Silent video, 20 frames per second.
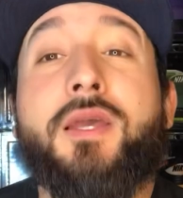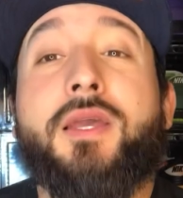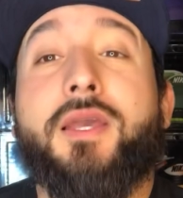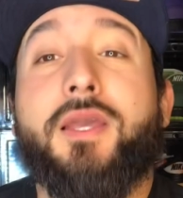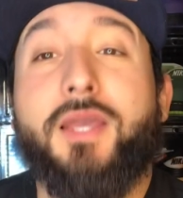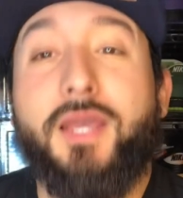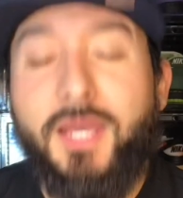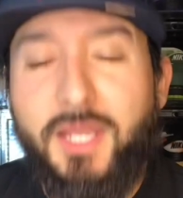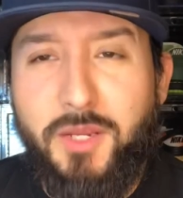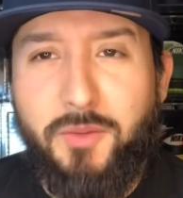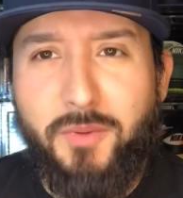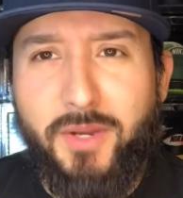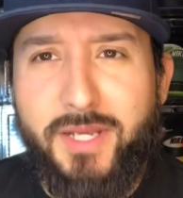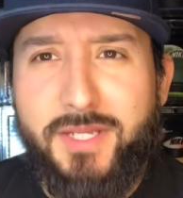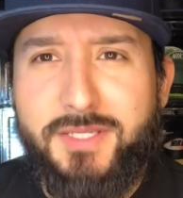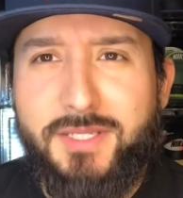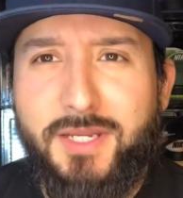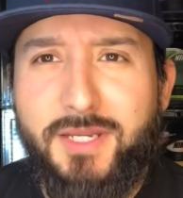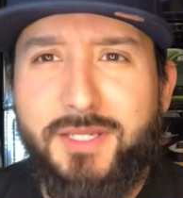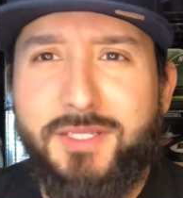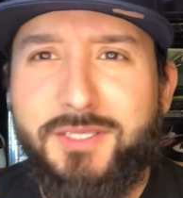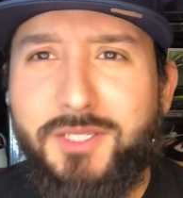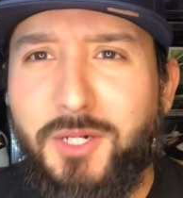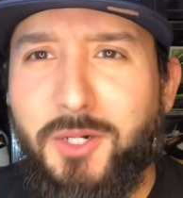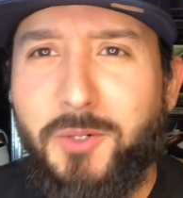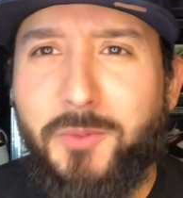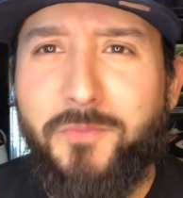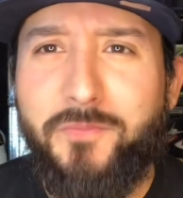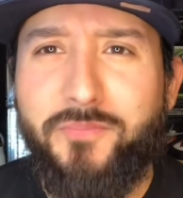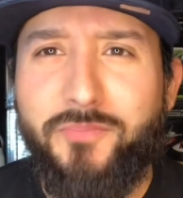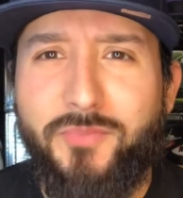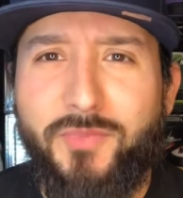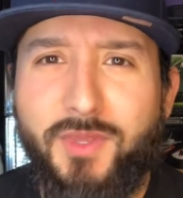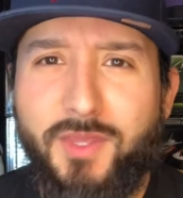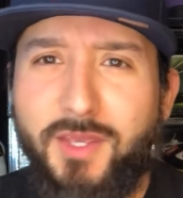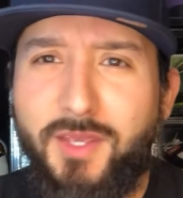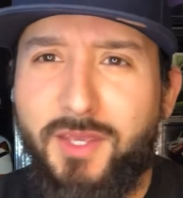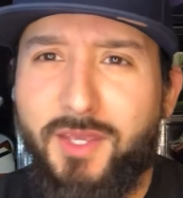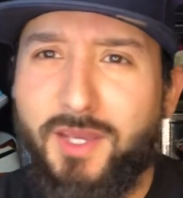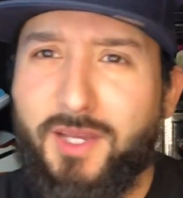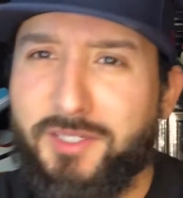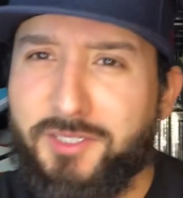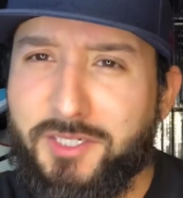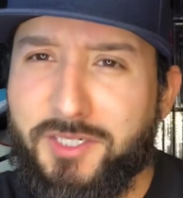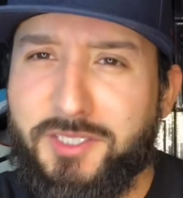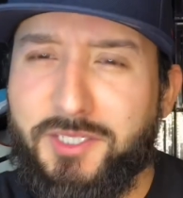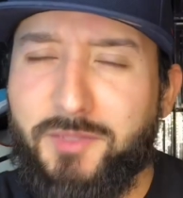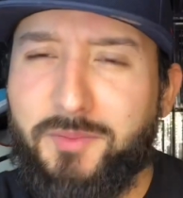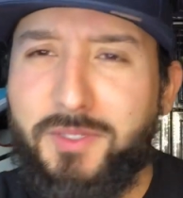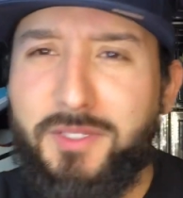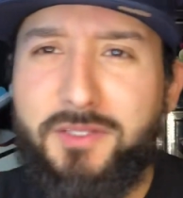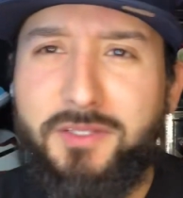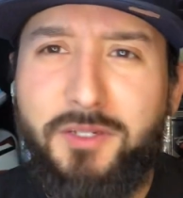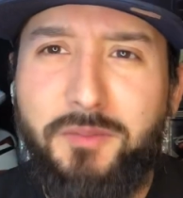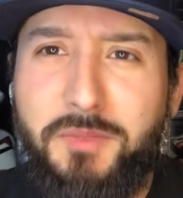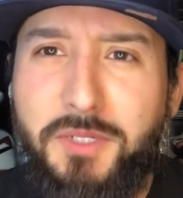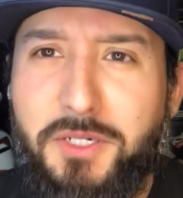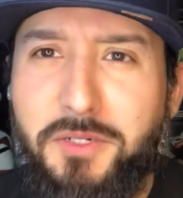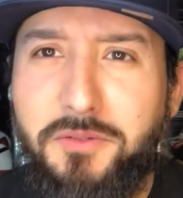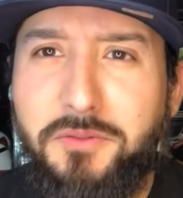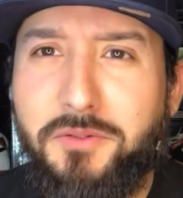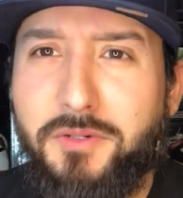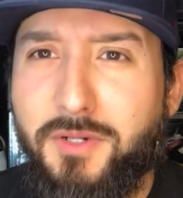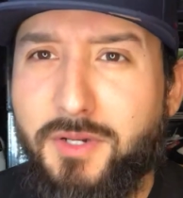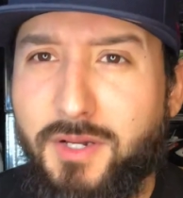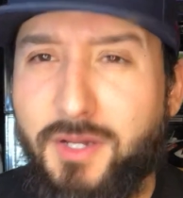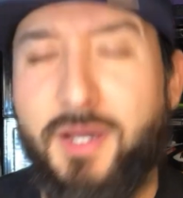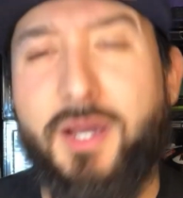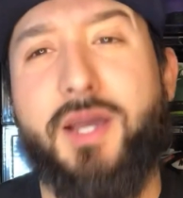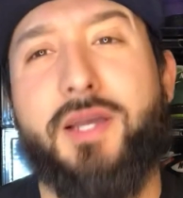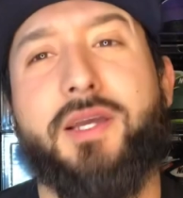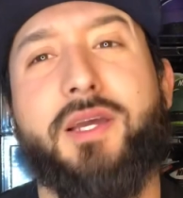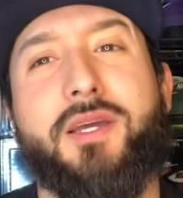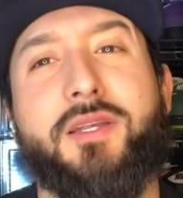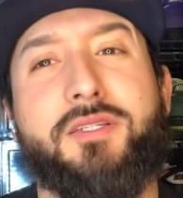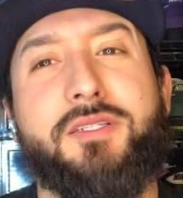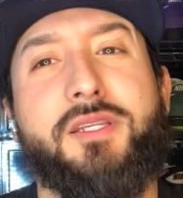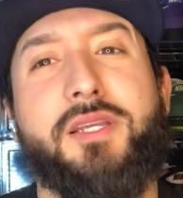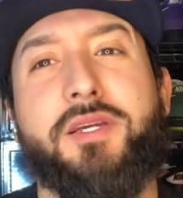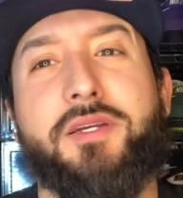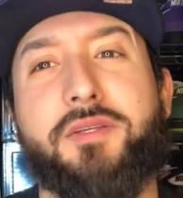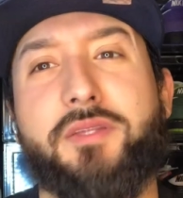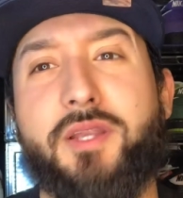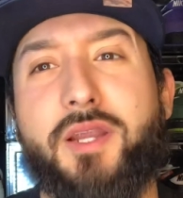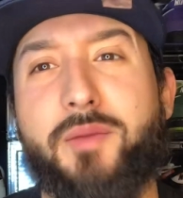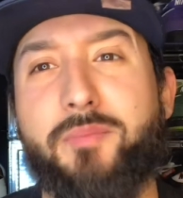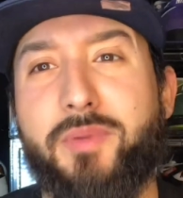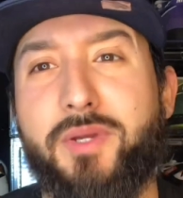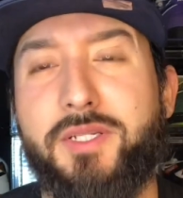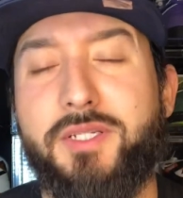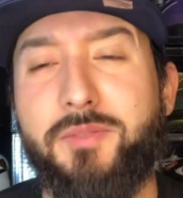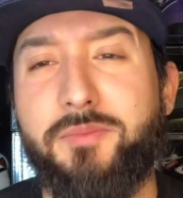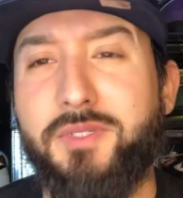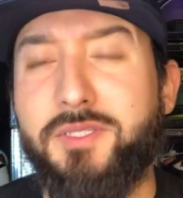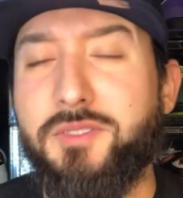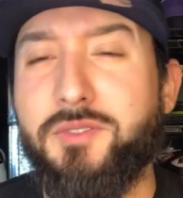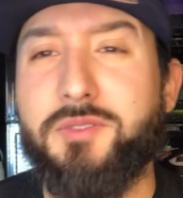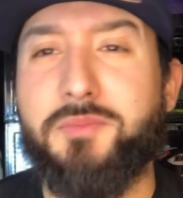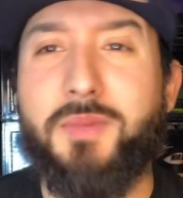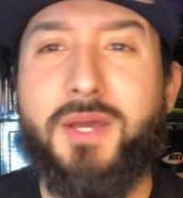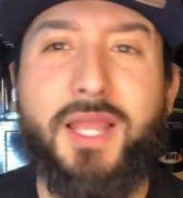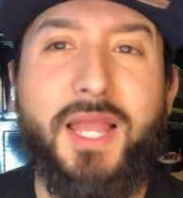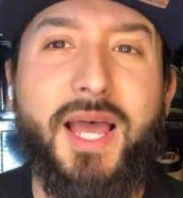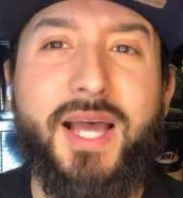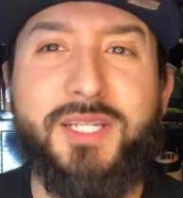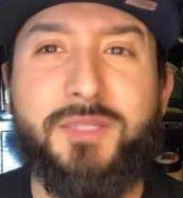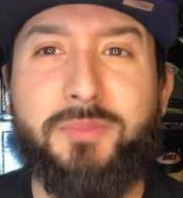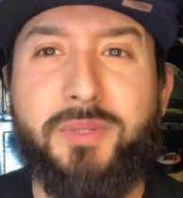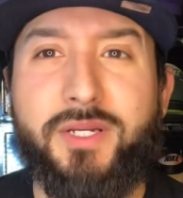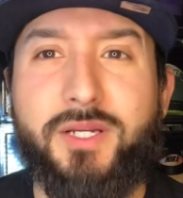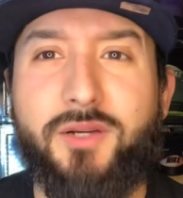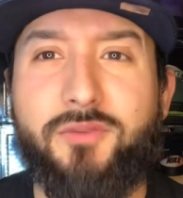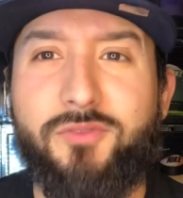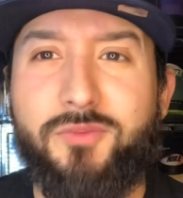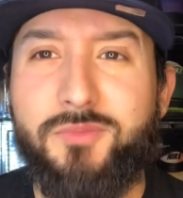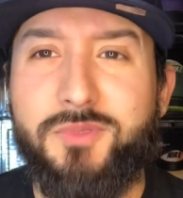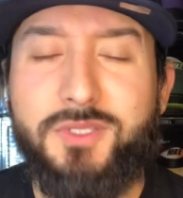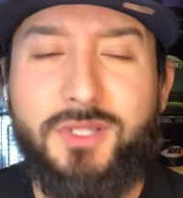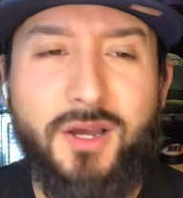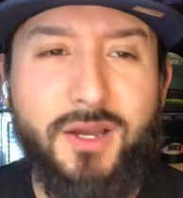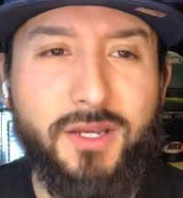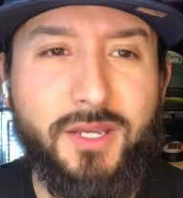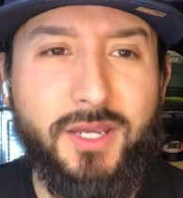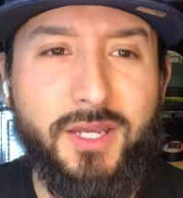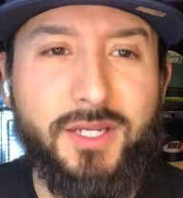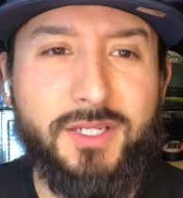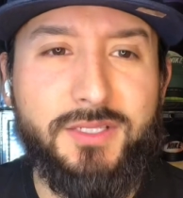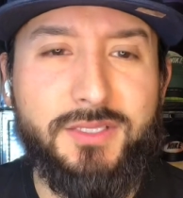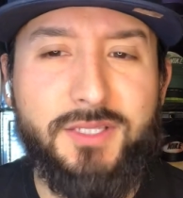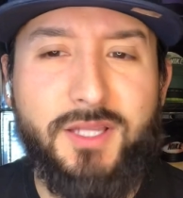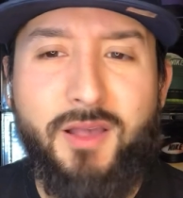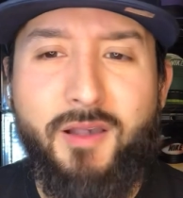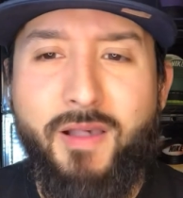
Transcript: anyways, so as you can tell by the thumbnail, I got a sneaker that I picked up. This was my last pickup from StockX.